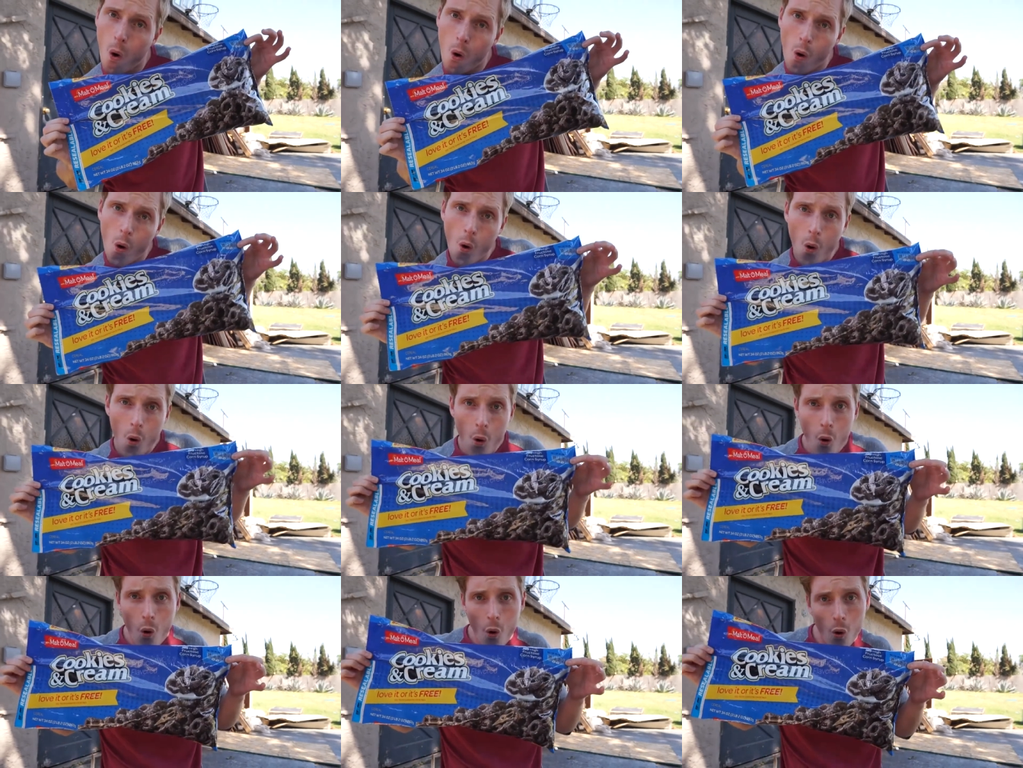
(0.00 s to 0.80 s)

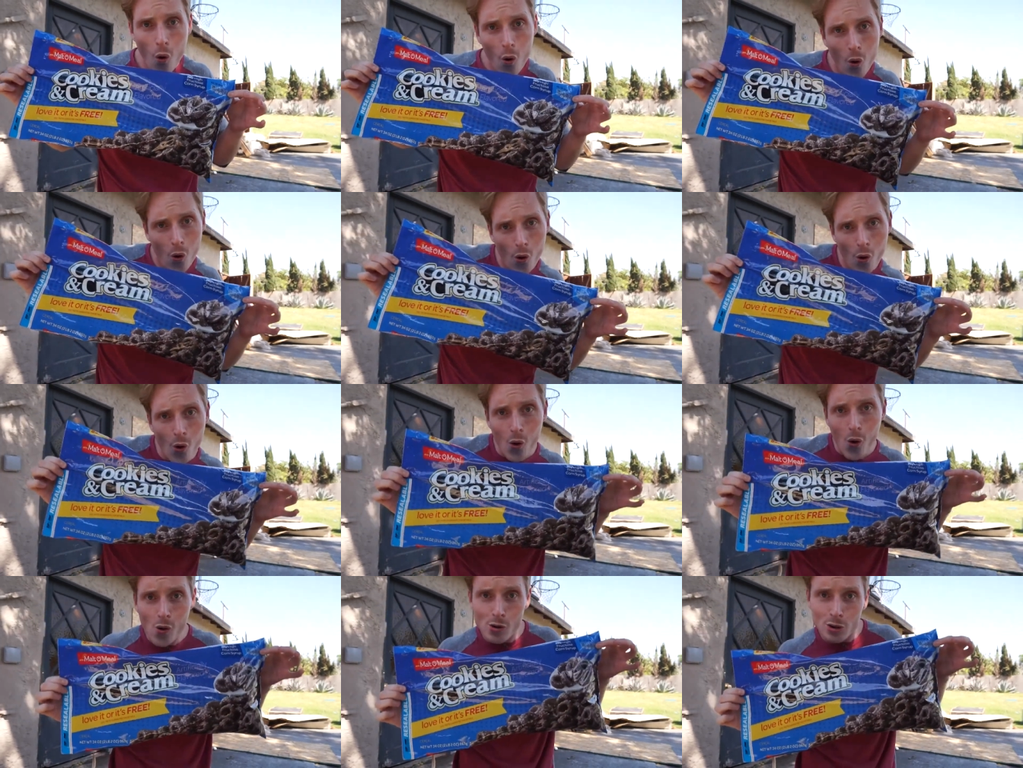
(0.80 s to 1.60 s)
amazing by themselves,
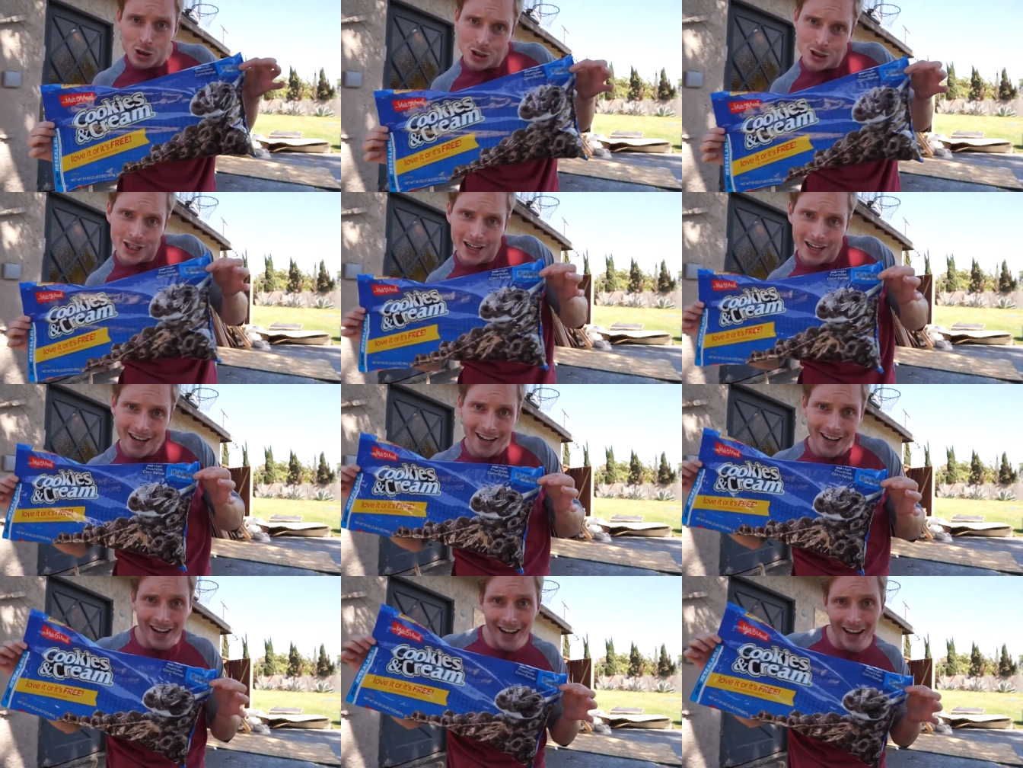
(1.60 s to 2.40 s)
even
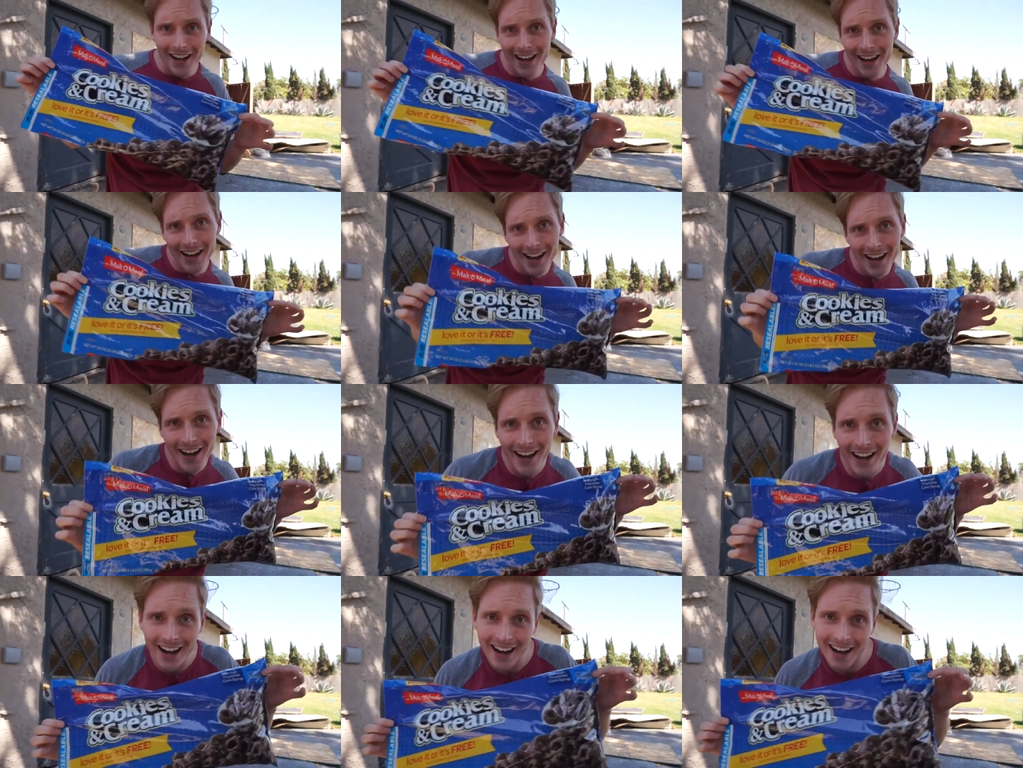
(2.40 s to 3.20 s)
better
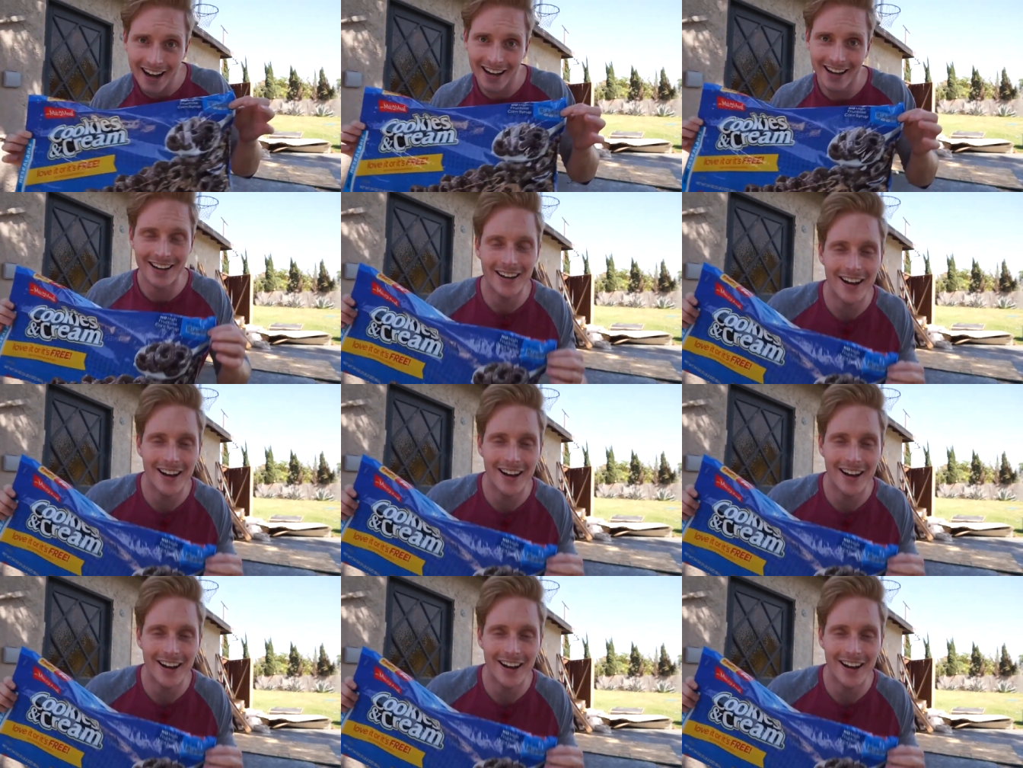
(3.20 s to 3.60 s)
together. And when you